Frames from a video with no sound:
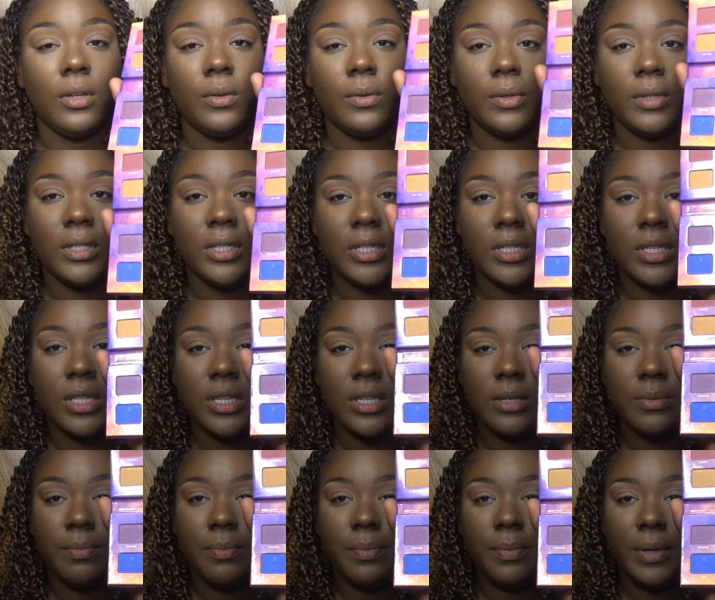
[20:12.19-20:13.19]
which is
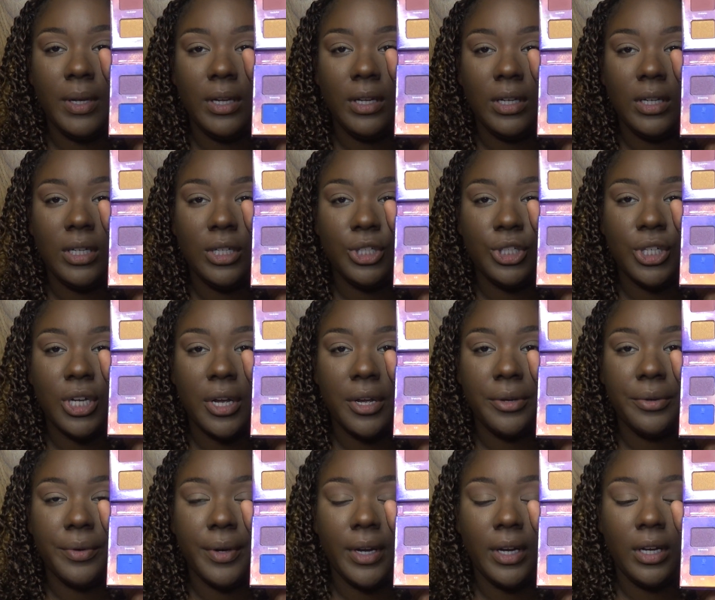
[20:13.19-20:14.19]
this pinky
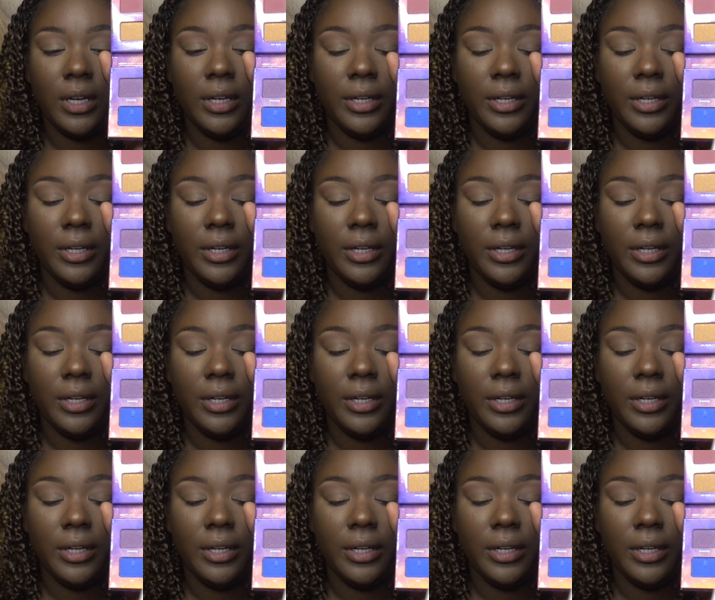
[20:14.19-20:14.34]
shade right